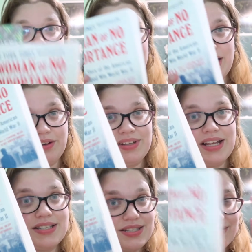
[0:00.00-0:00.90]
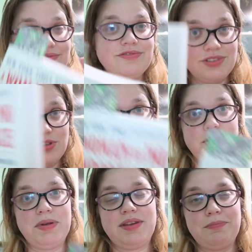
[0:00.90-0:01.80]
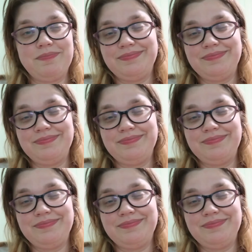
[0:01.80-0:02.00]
But anyway, let's do the flippy flip.